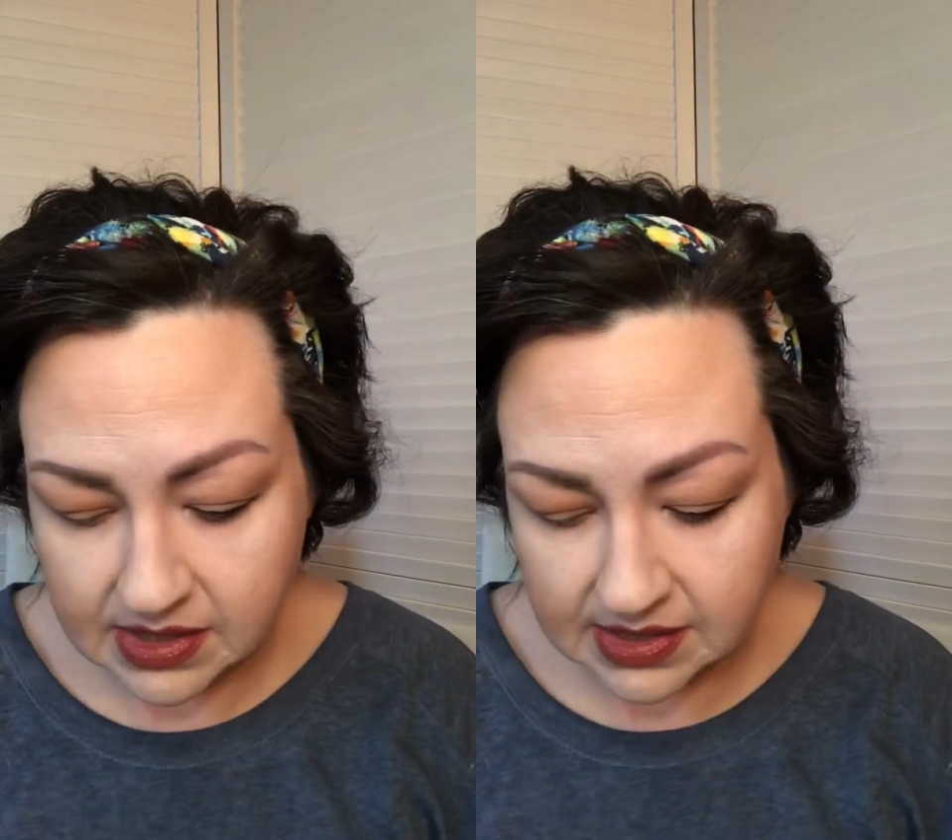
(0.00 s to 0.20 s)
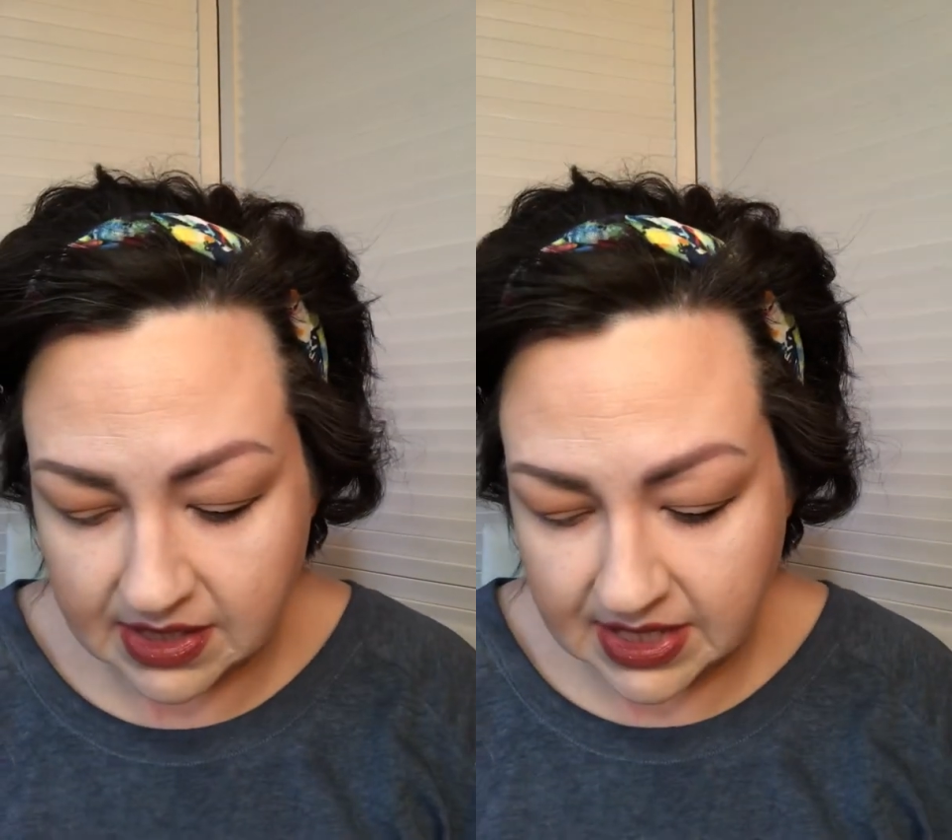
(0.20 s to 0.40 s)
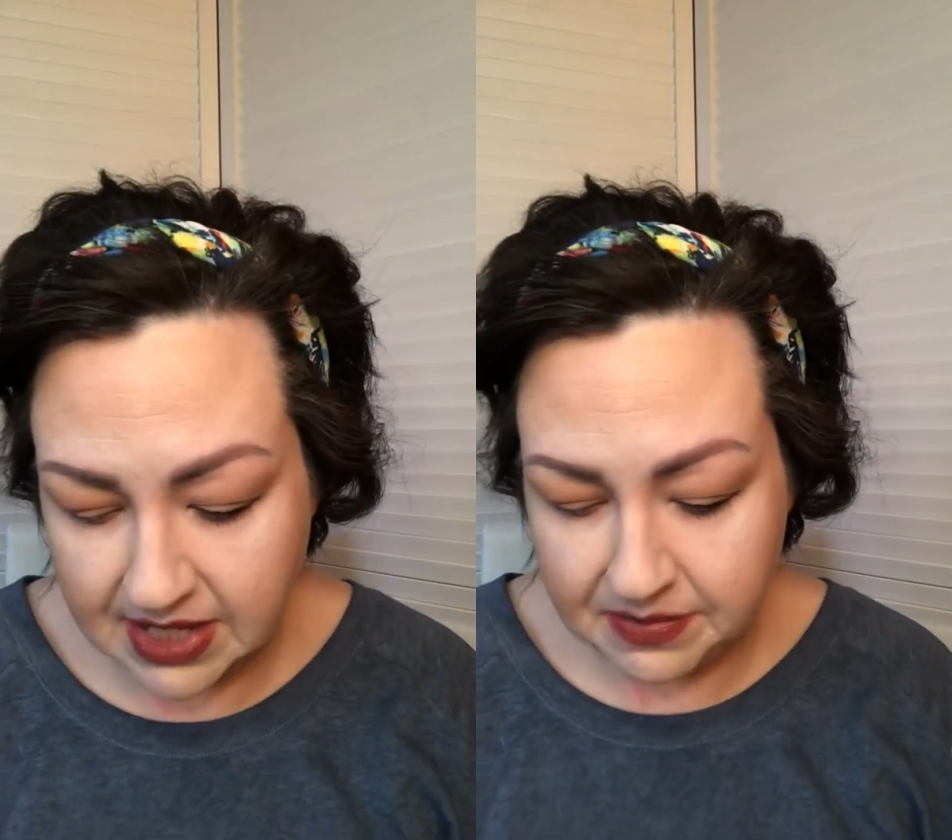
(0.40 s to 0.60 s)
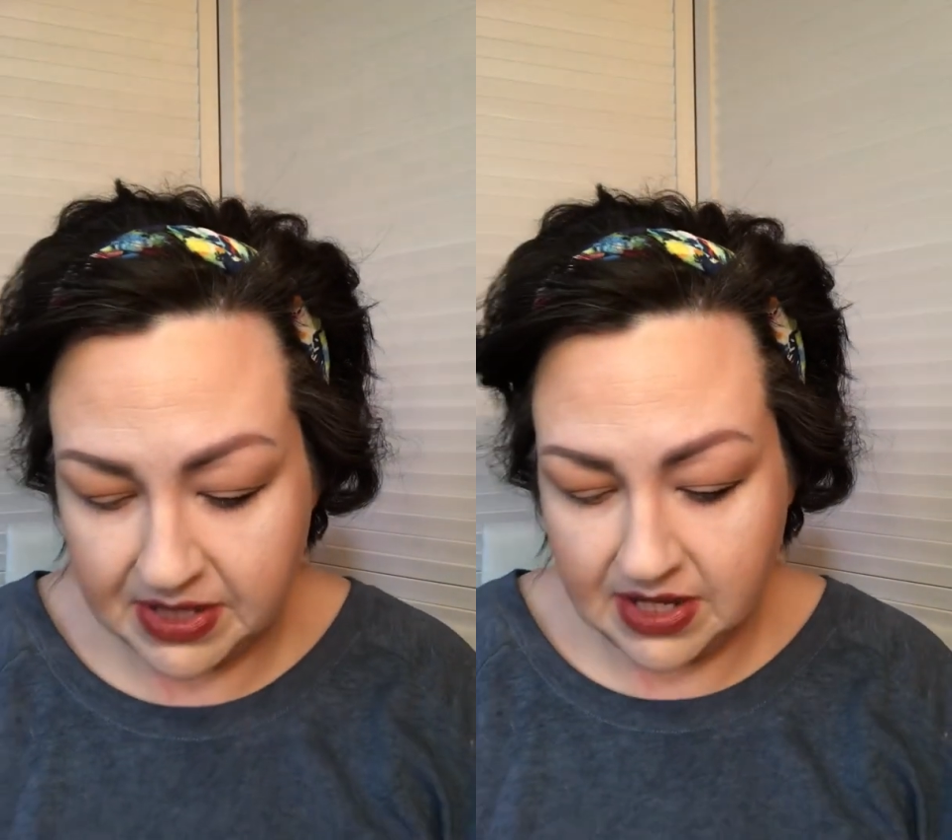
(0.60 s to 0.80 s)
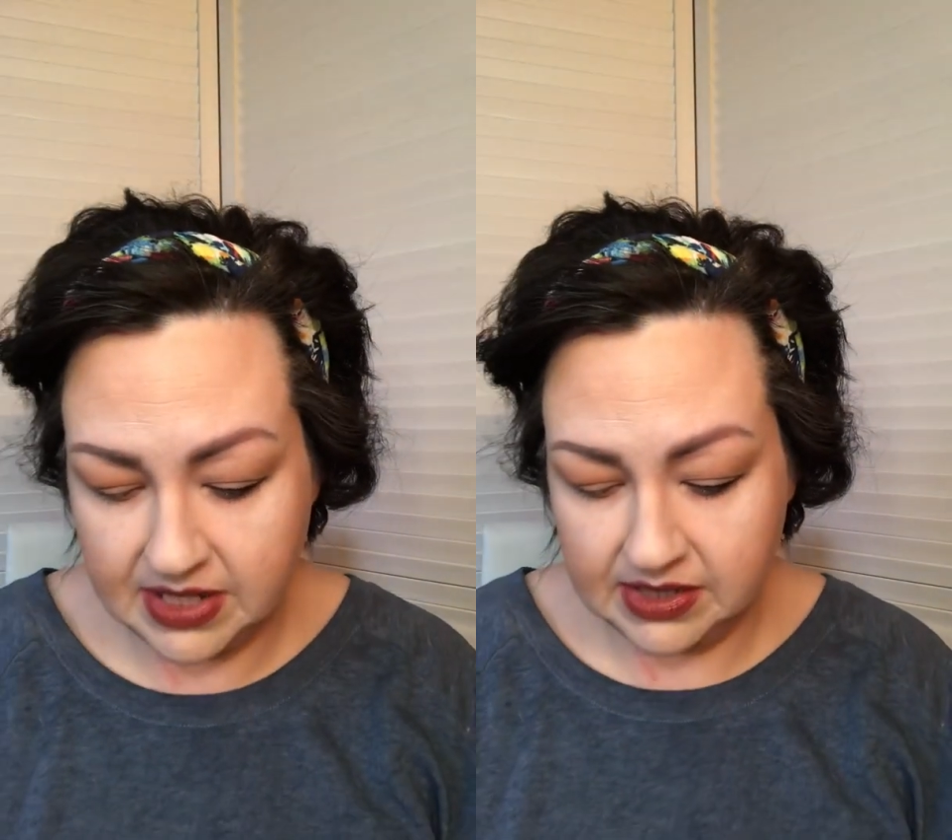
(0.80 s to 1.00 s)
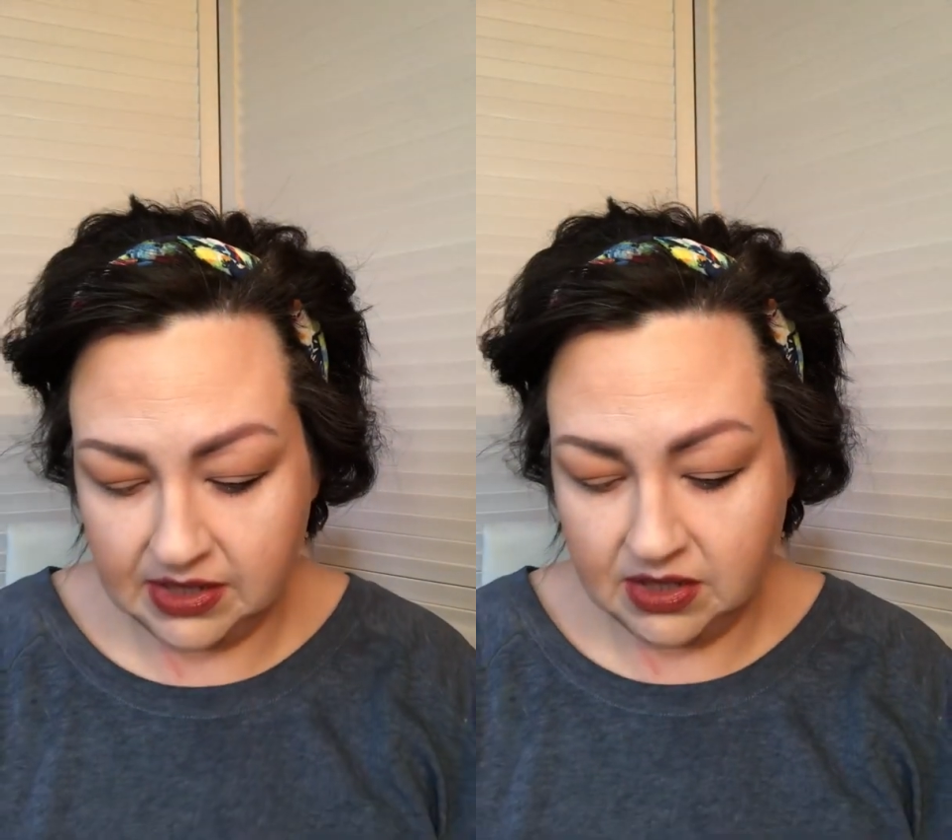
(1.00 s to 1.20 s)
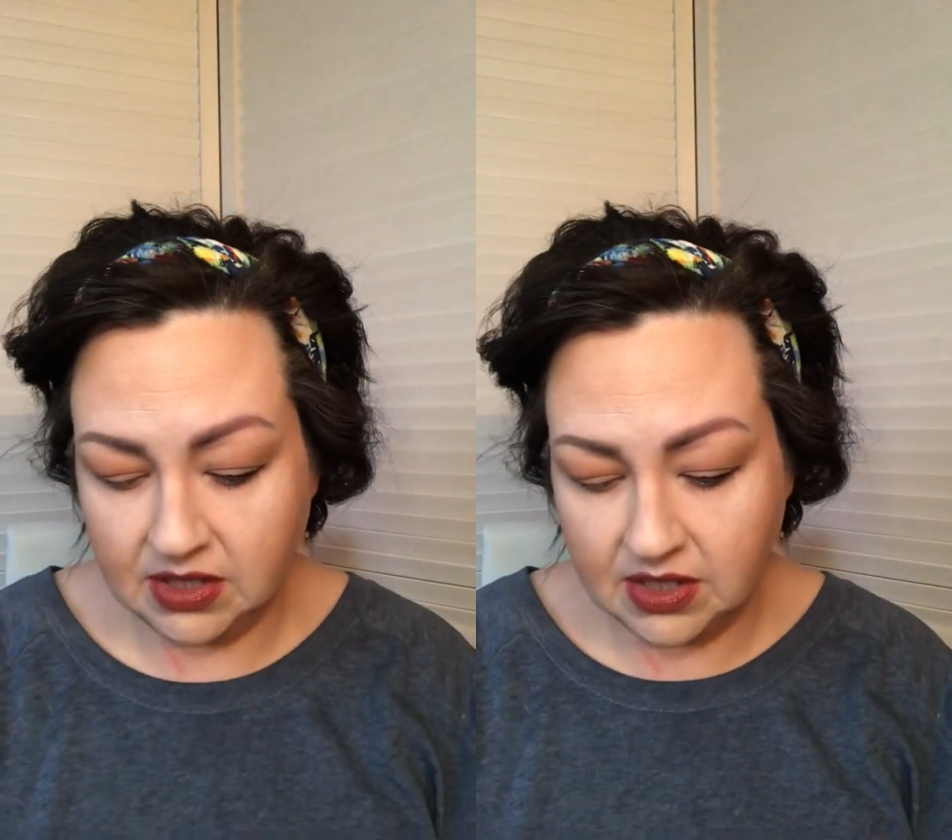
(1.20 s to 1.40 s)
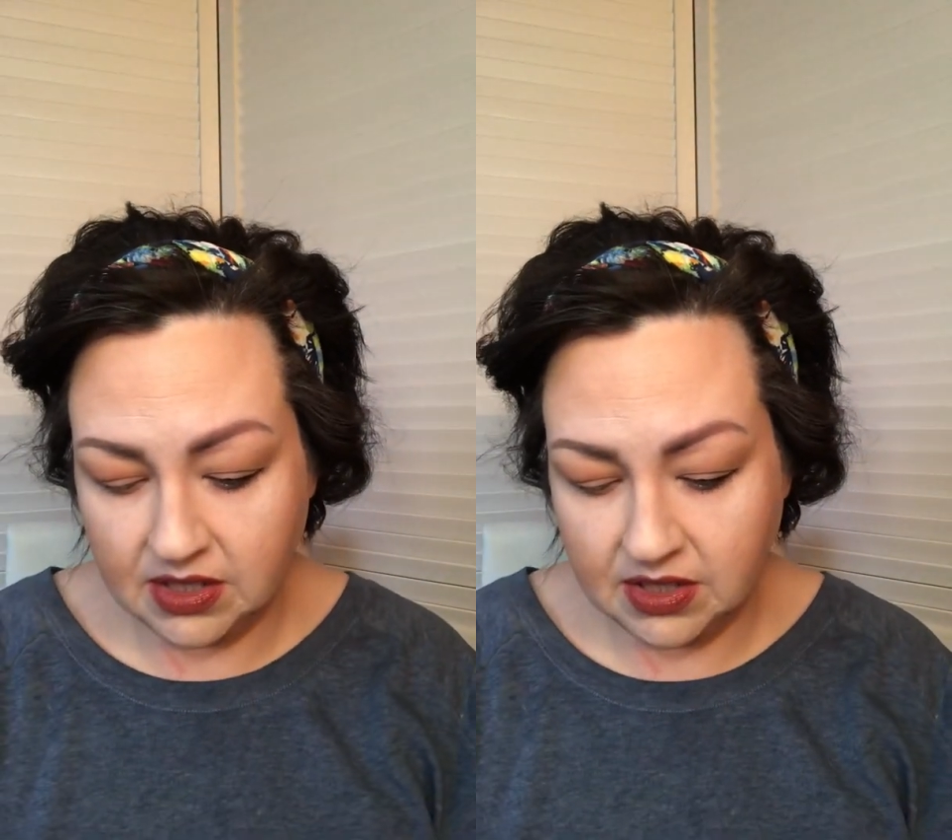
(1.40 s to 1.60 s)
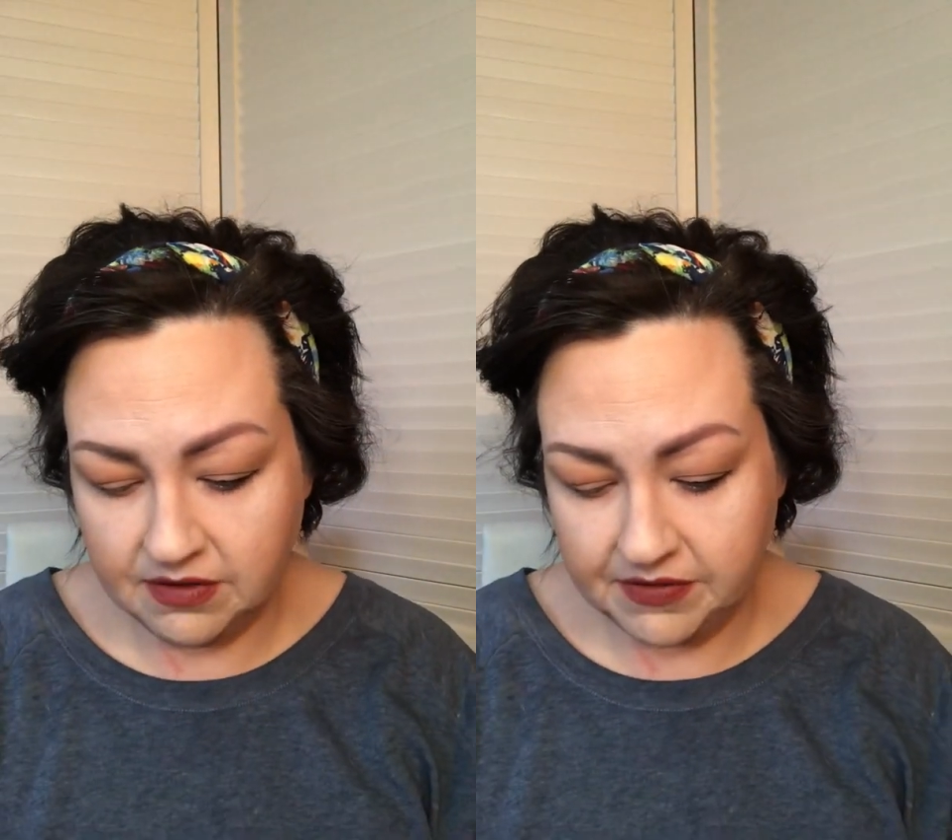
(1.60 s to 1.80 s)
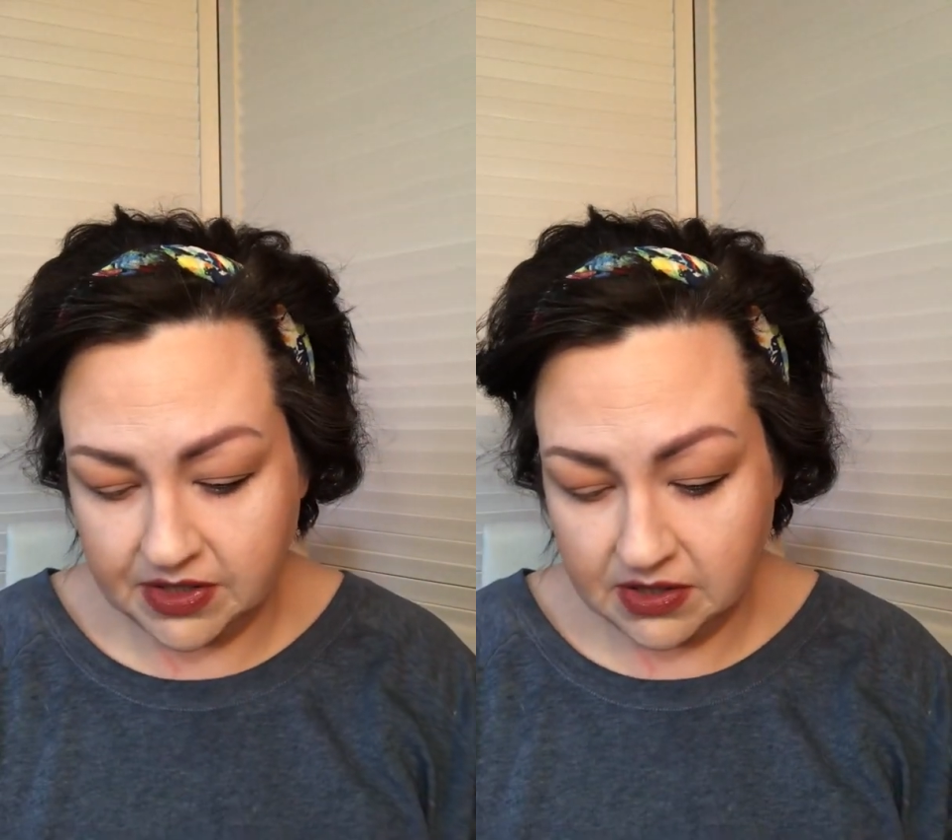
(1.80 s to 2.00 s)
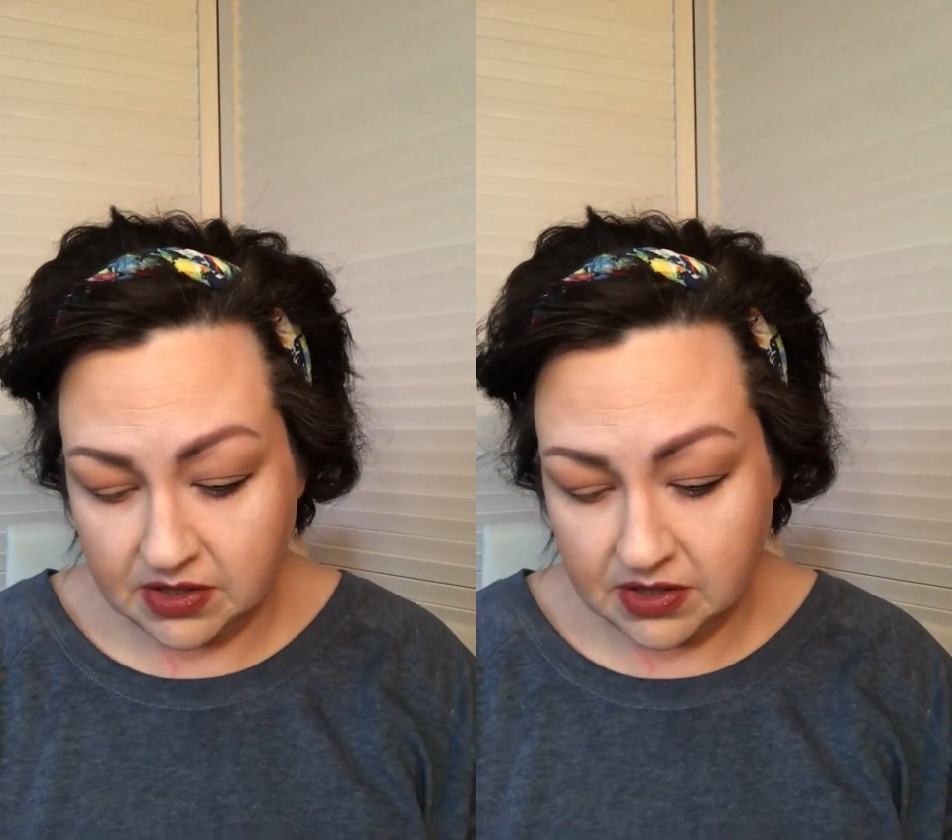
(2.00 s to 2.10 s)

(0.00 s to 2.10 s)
It's going to keep it nice and curved.